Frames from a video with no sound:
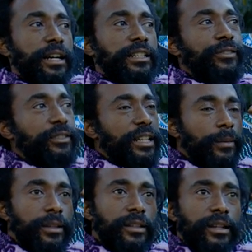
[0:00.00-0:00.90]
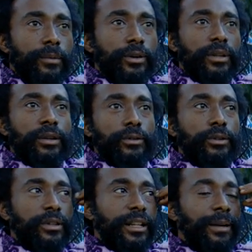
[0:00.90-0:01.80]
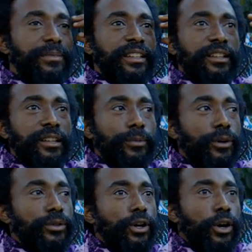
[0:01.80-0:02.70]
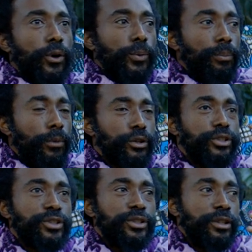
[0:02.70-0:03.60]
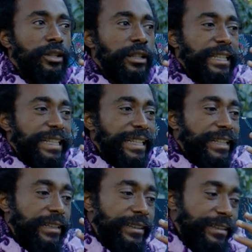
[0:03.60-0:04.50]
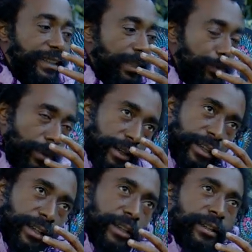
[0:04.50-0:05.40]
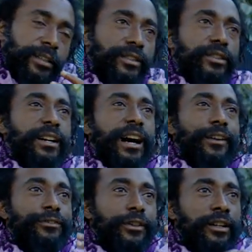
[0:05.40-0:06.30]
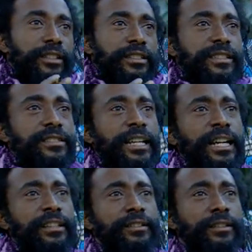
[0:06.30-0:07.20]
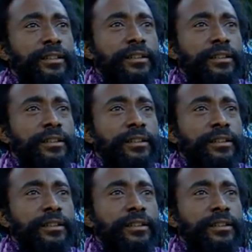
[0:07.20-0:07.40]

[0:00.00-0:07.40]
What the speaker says: And every time I think about that role, I'm thinking about how much deeper I can get into the African style.